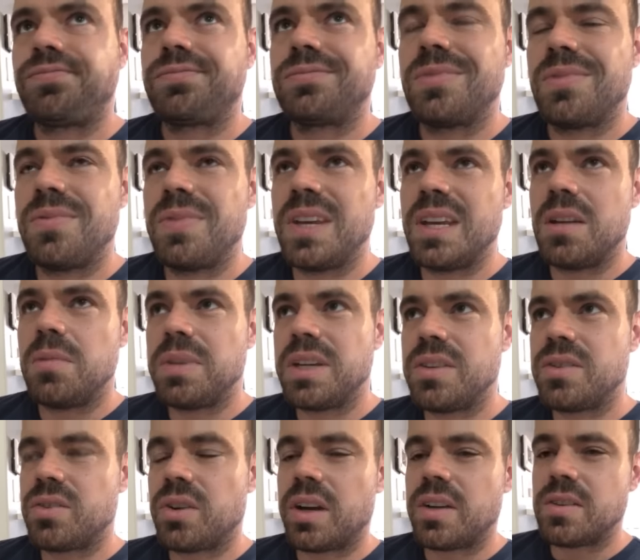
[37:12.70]

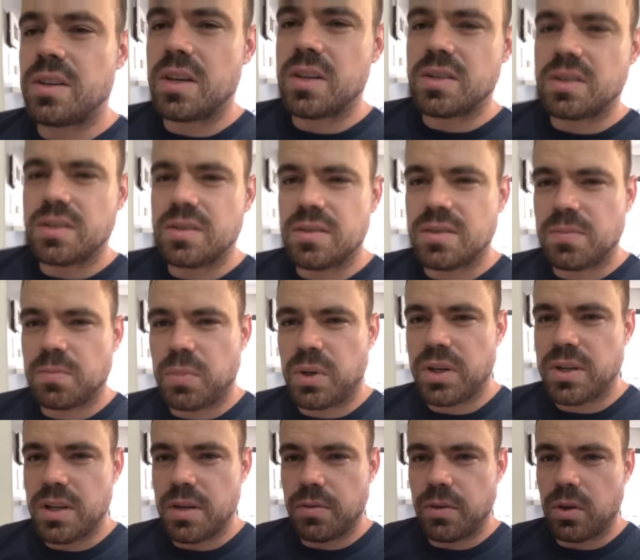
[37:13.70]
Vietnamese translation is
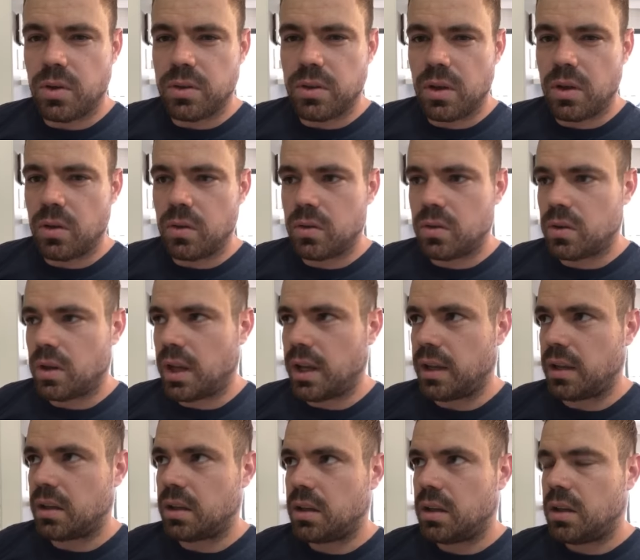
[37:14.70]
pretty difficult though.
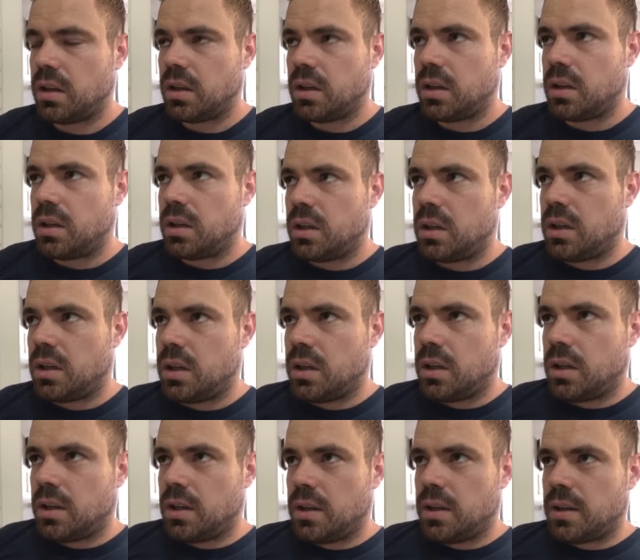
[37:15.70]
Like
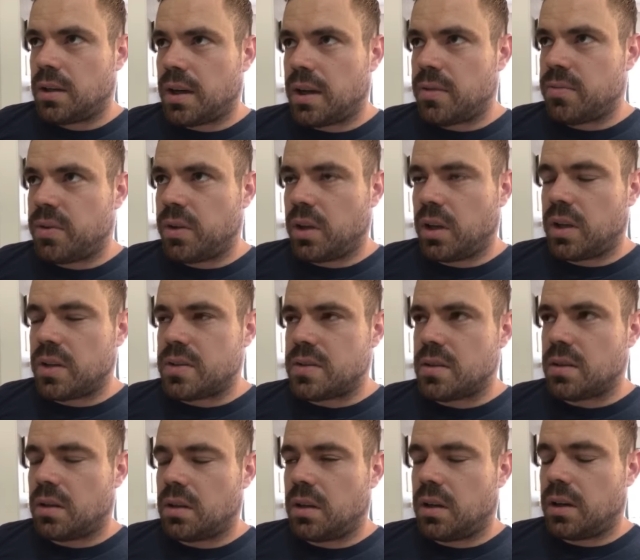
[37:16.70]
I feel like
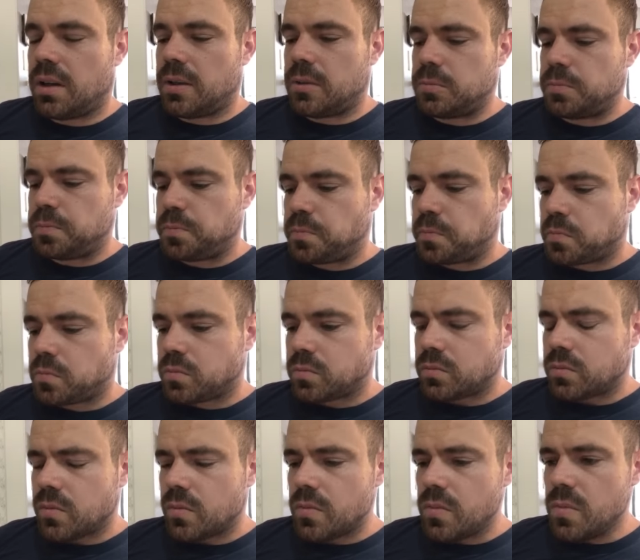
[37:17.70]
it's
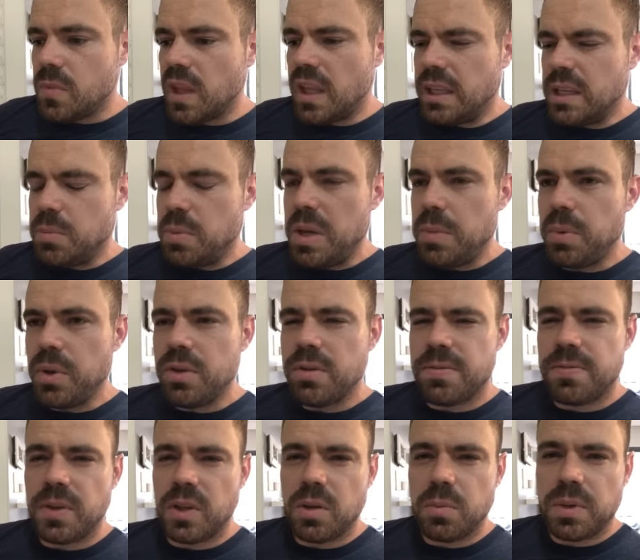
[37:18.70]
like people in
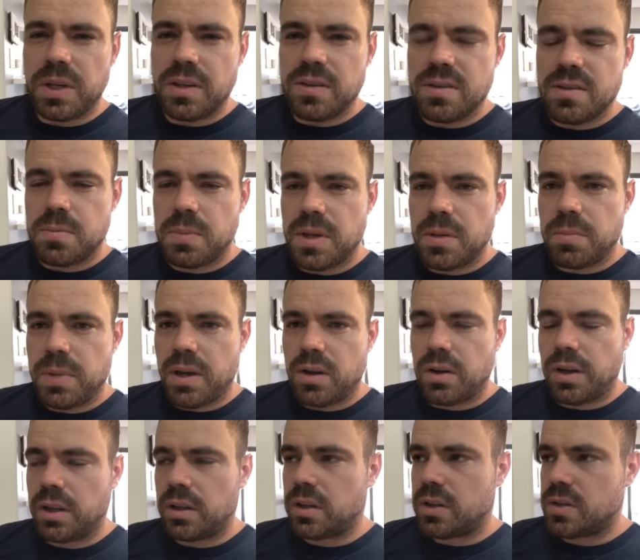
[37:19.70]
the Philippines speak better
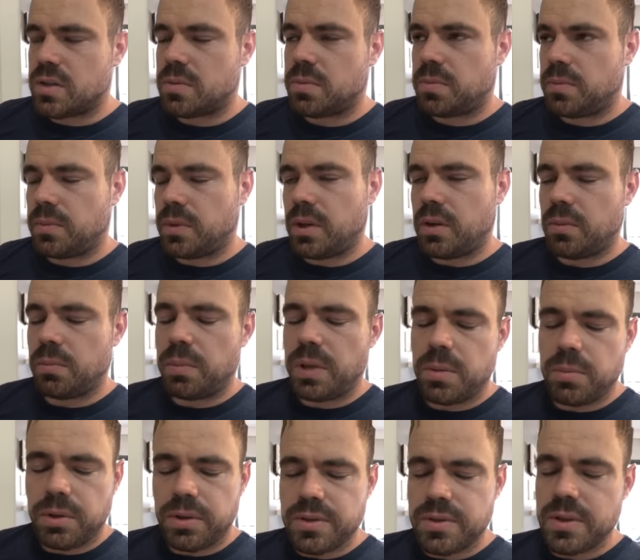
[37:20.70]
English. You know,
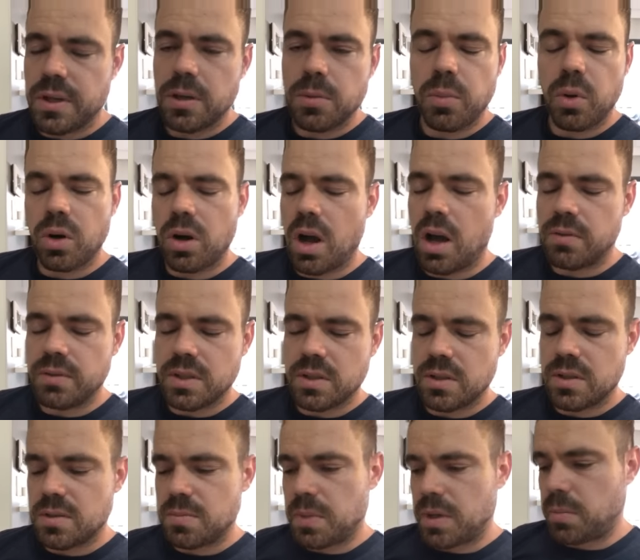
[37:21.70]
people in Singapore
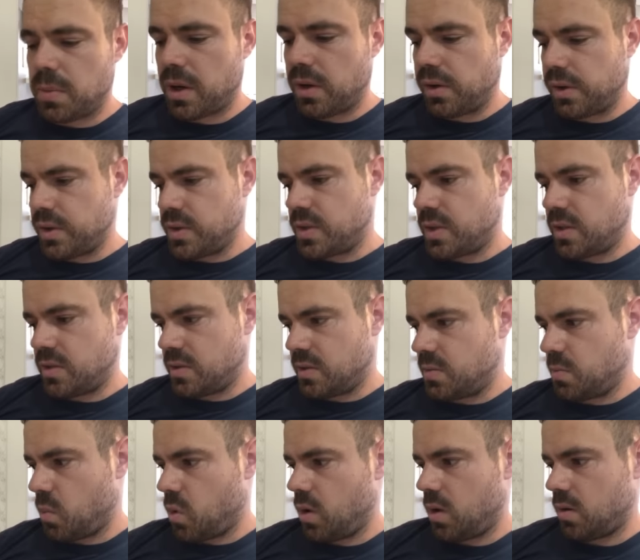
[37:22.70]
obviously speak better English because it's
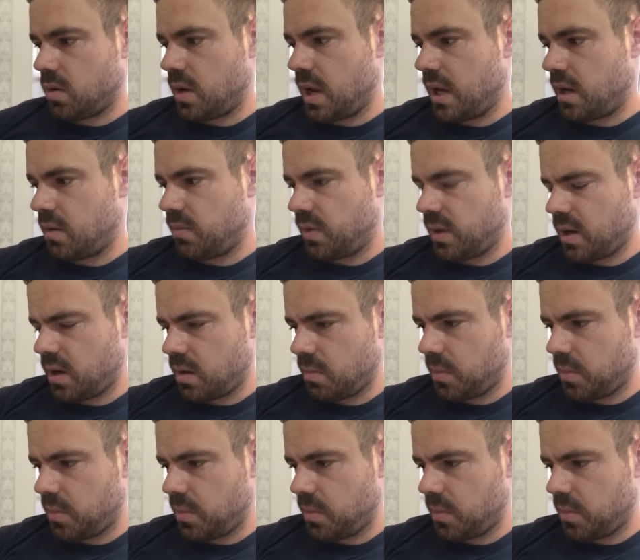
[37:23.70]
more native there.